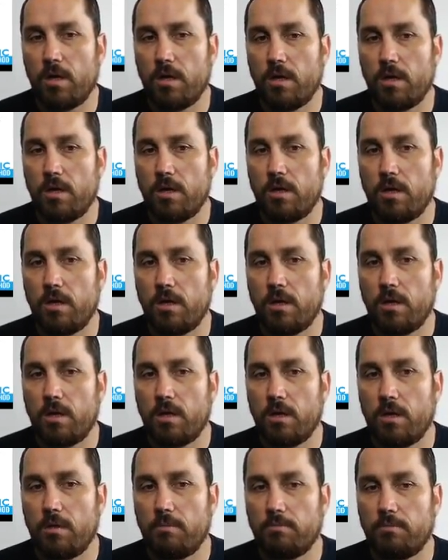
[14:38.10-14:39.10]
But you have to have
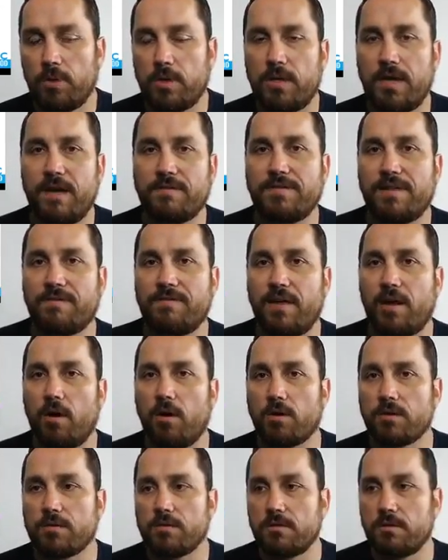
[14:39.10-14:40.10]
that arsenal of
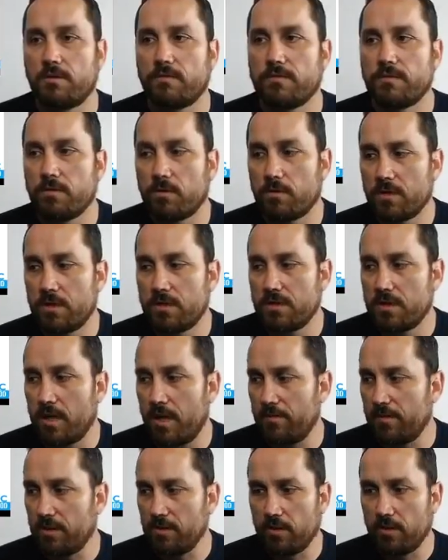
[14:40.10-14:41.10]
stories. I mean, look at
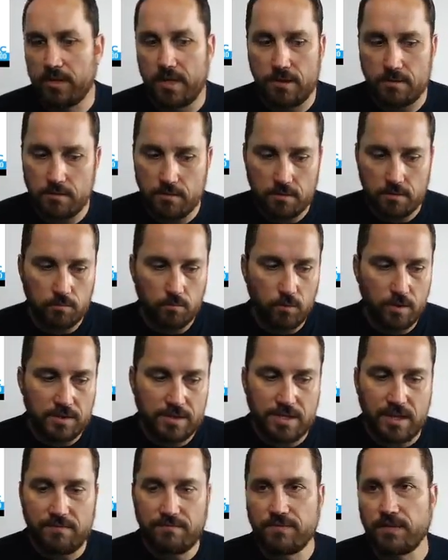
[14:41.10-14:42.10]
what Netflix has done.
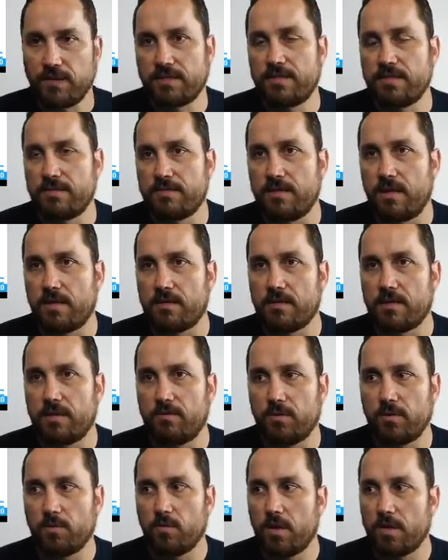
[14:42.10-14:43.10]
We were going through
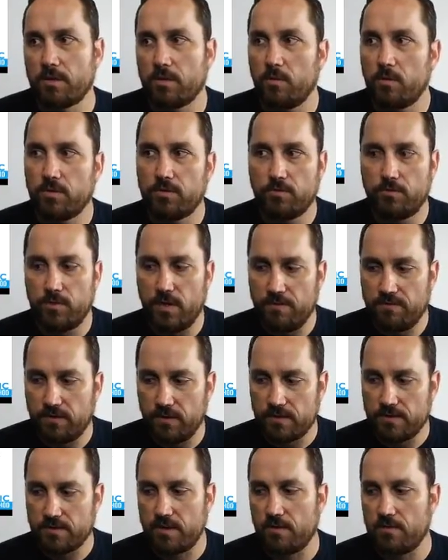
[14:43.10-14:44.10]
Netflix the other day,
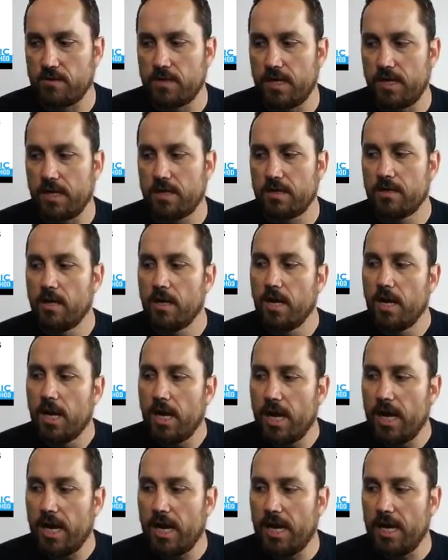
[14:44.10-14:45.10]
and
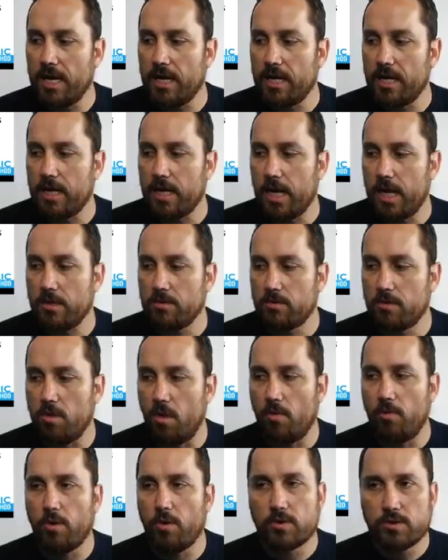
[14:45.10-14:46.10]
there's
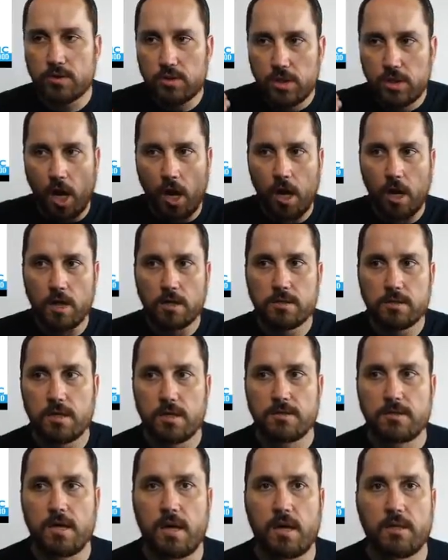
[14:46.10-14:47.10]
tons and tons and tons
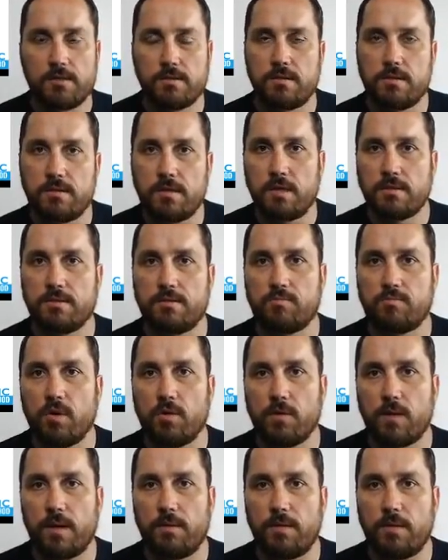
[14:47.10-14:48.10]
of programming.
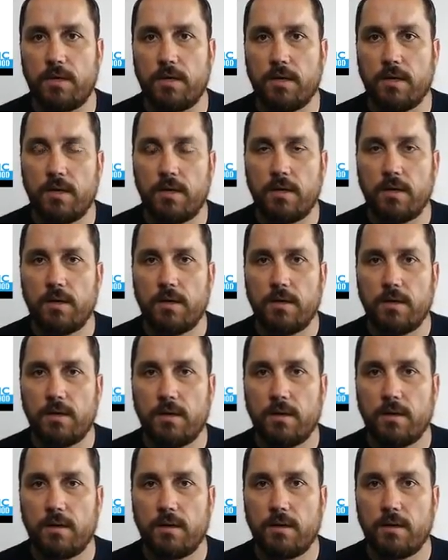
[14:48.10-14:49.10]
It's almost
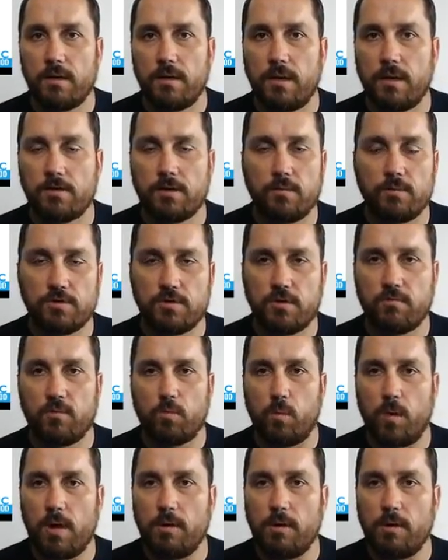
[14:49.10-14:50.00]
overwhelming, right?